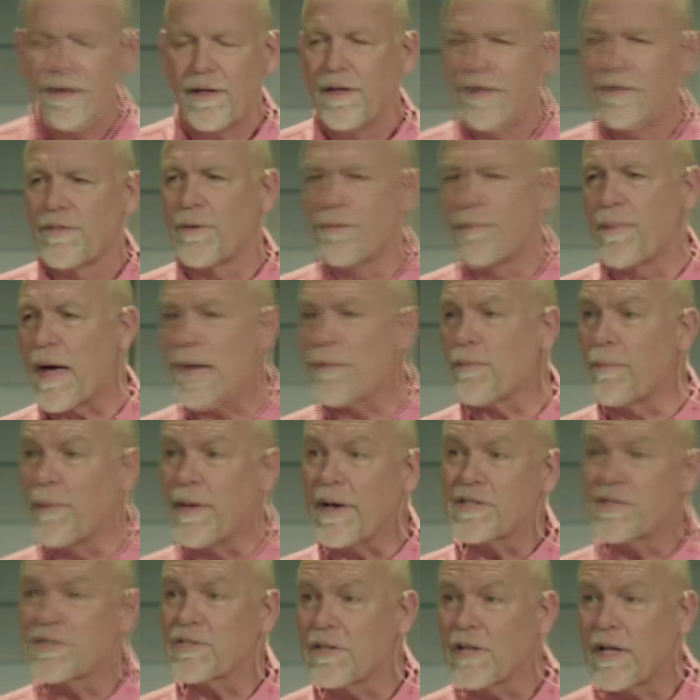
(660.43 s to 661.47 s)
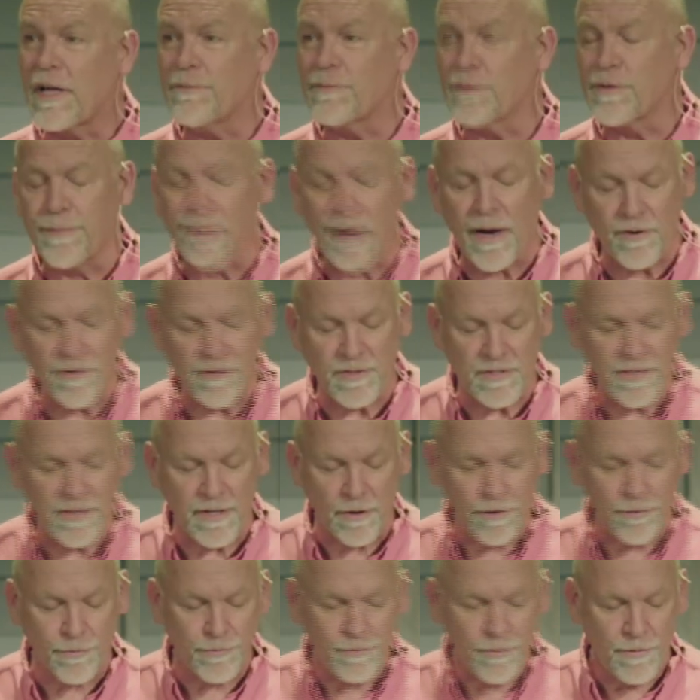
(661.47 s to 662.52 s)
The Bible makes claims about
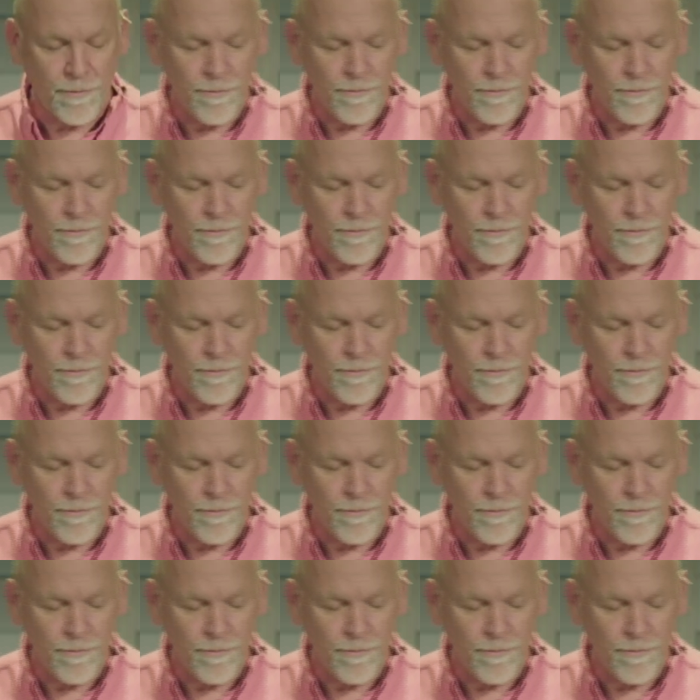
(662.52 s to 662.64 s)
itself.